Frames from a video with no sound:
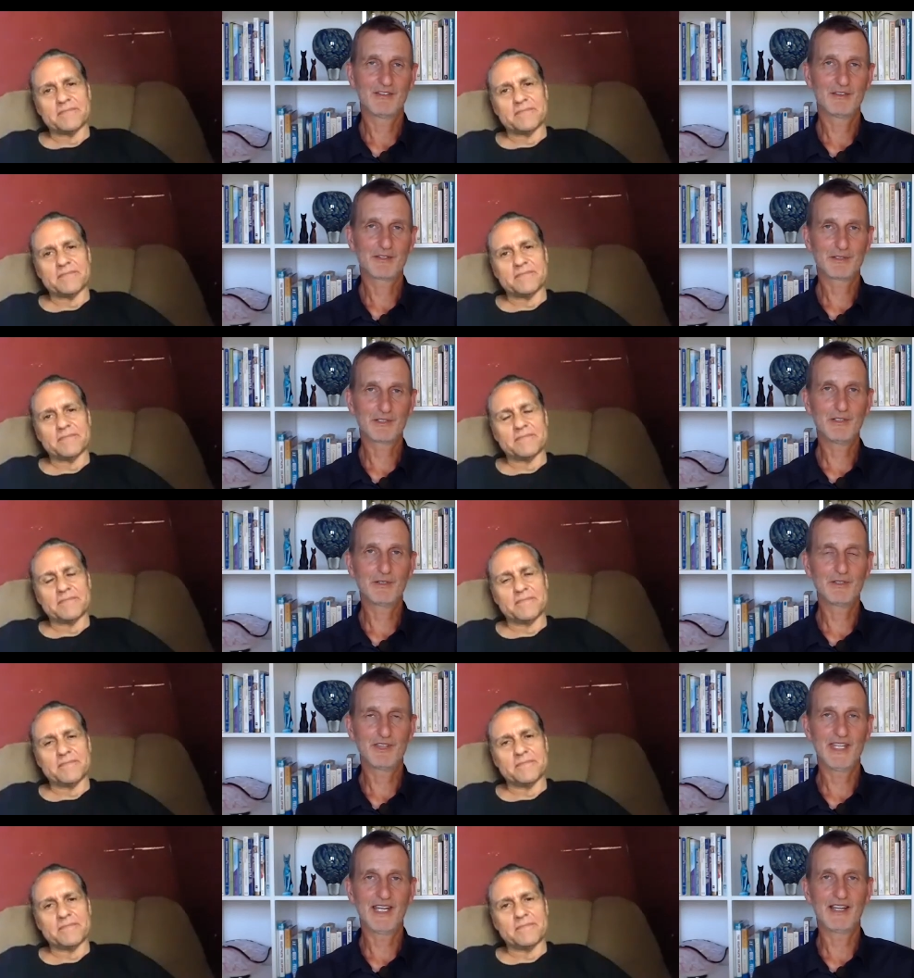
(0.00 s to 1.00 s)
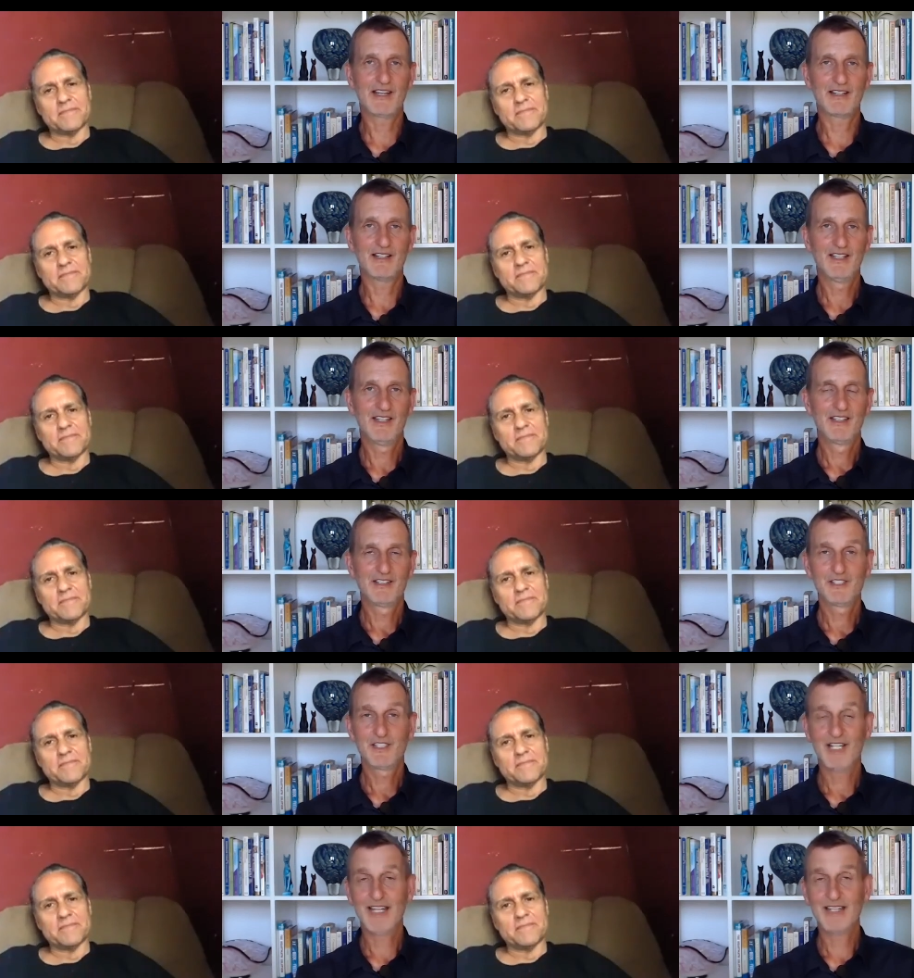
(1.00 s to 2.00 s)
Speaker 1: through their
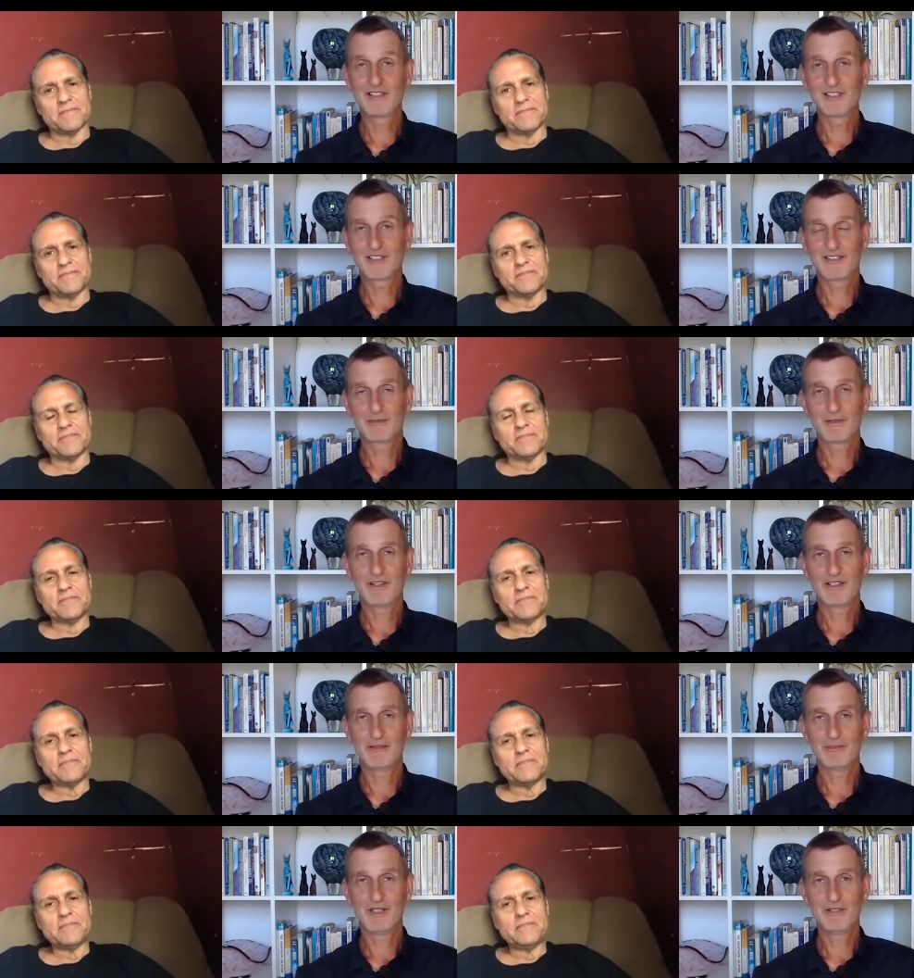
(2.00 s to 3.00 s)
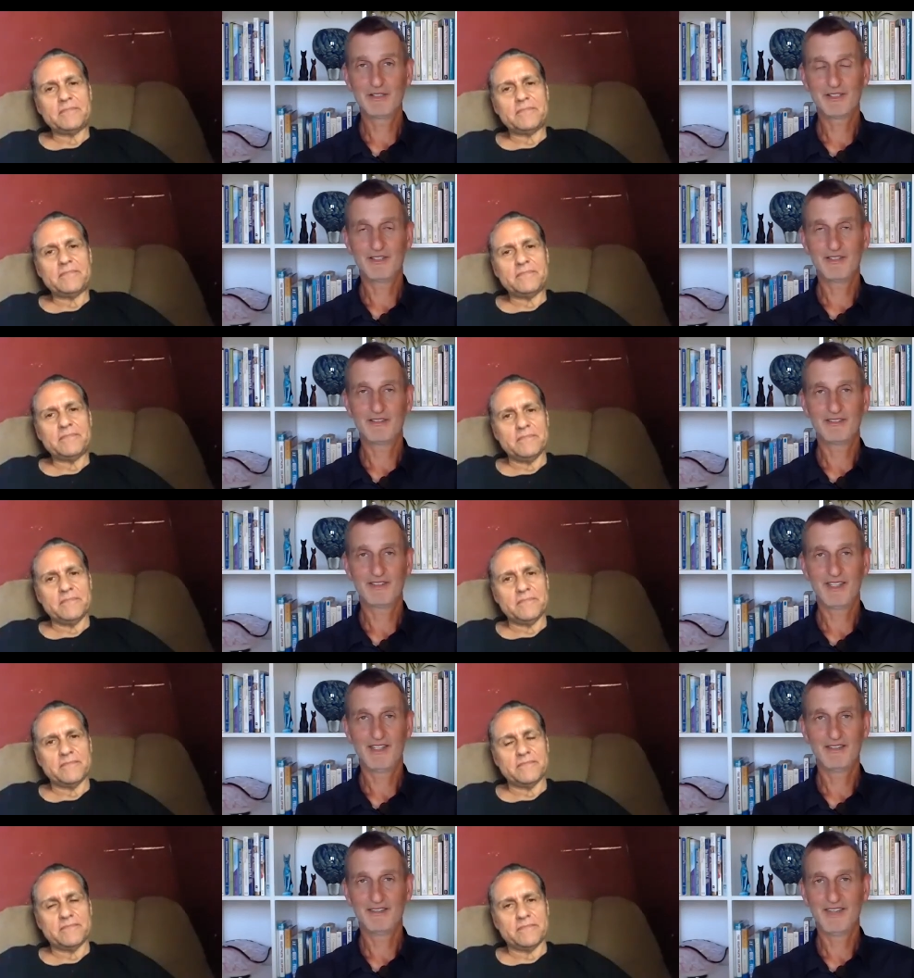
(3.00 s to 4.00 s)
challenges with their emotions uh,
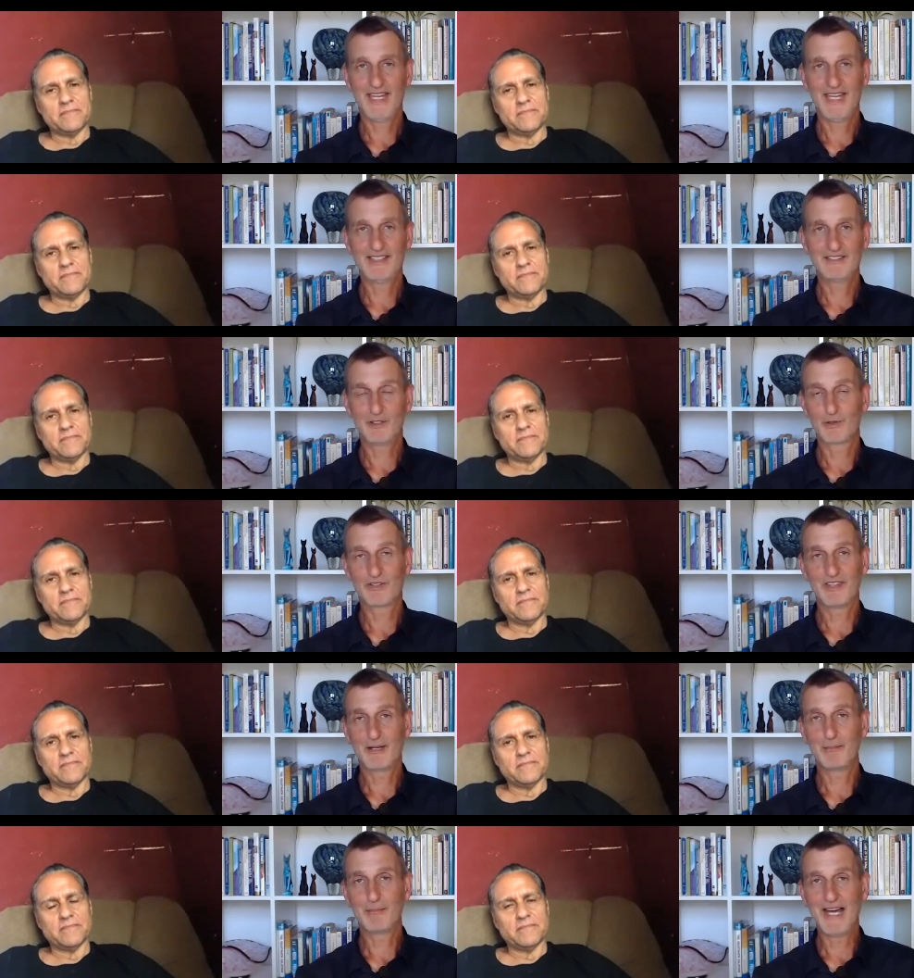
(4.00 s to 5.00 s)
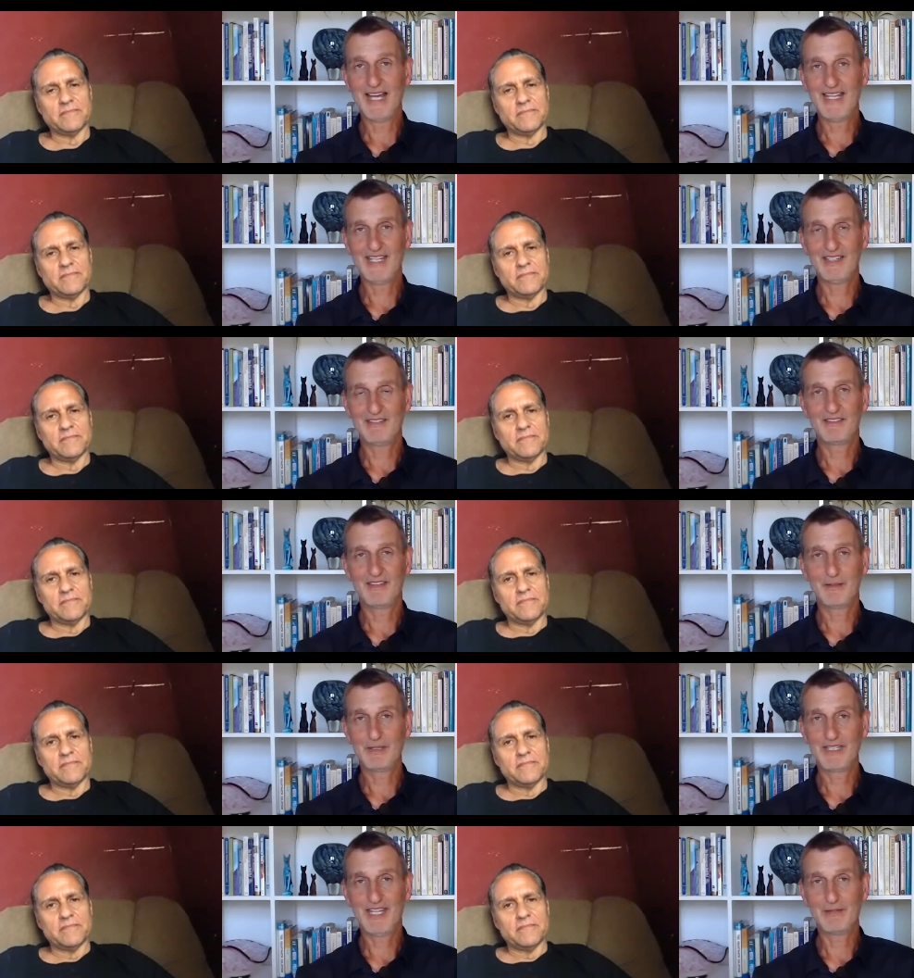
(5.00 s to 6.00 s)
that or their minds they
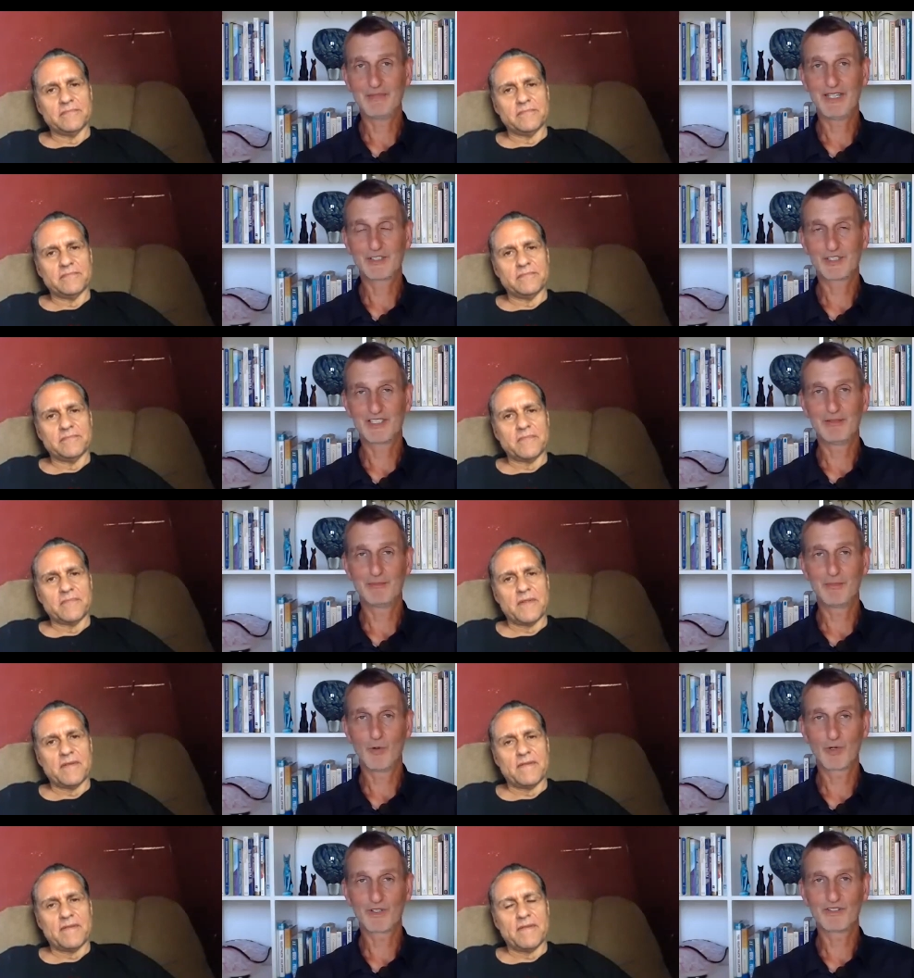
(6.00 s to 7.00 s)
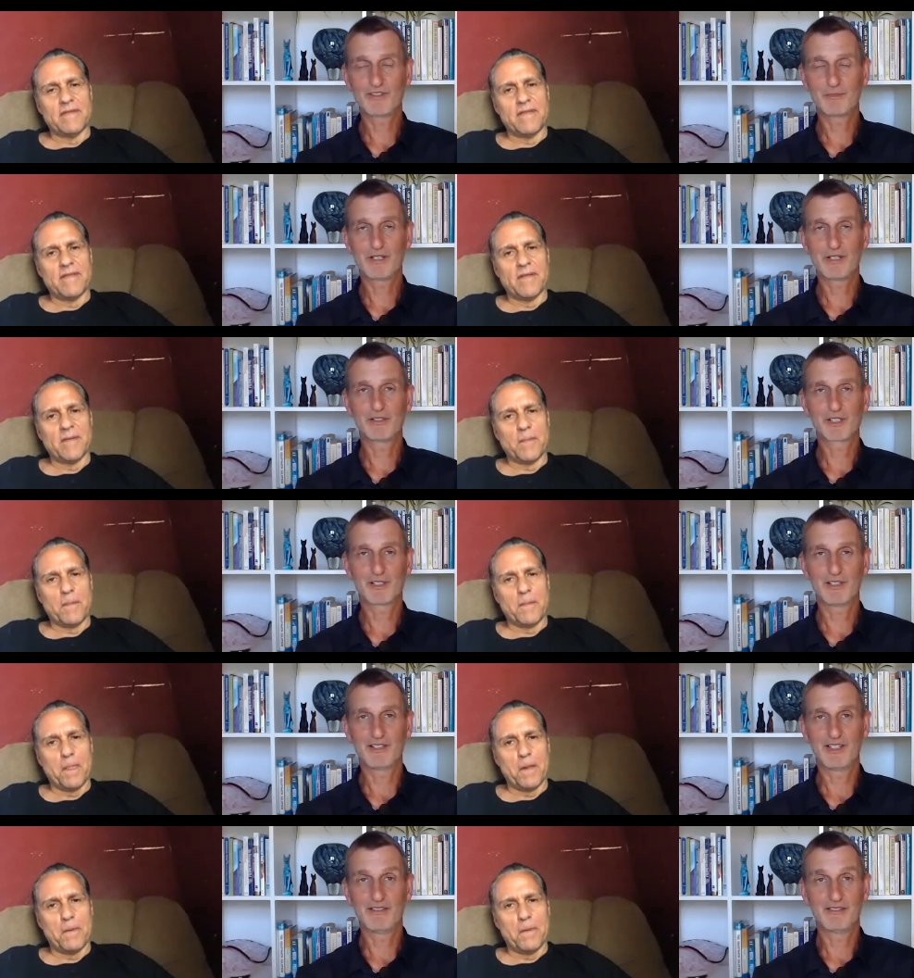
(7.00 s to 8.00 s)
became actually more spiritual
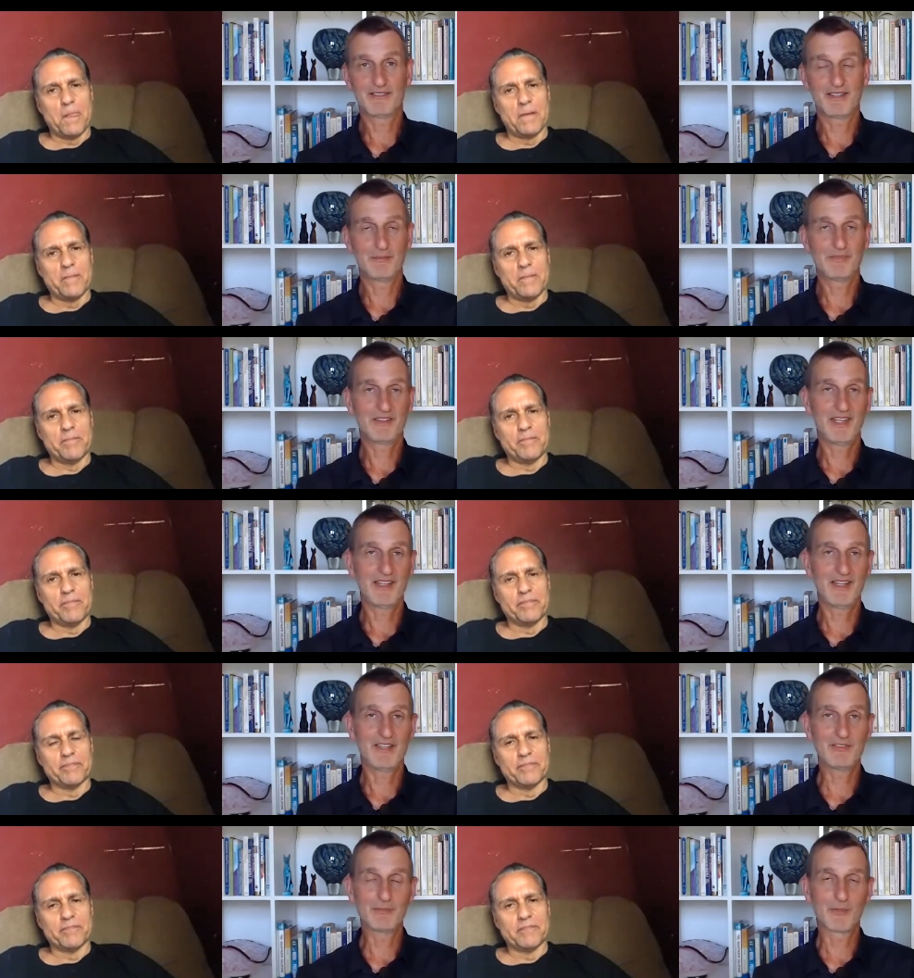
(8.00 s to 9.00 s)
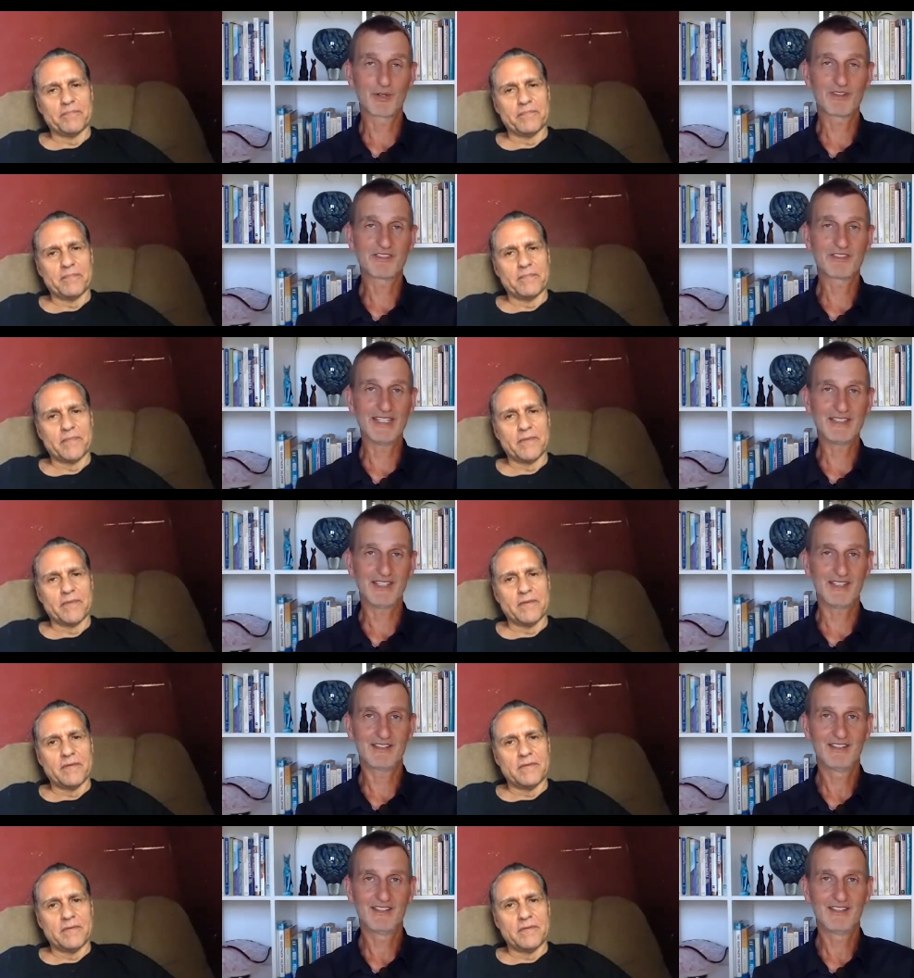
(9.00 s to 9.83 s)
and some say even more psychic